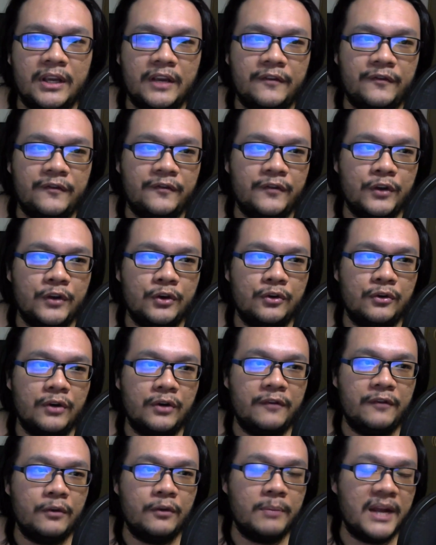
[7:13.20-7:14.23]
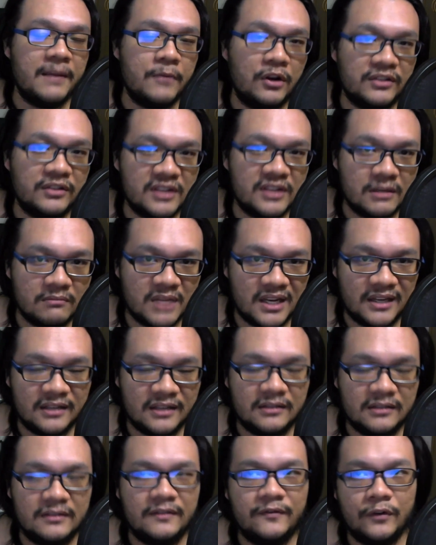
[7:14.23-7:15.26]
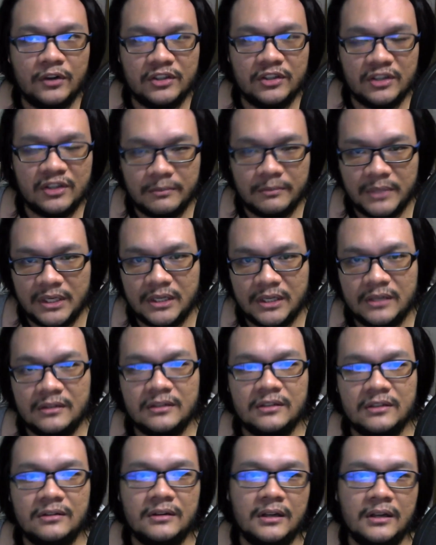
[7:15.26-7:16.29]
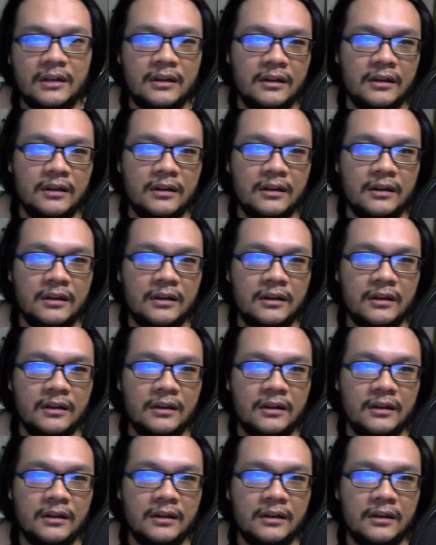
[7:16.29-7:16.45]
If you're playing Oscar Mike, focus on the minions.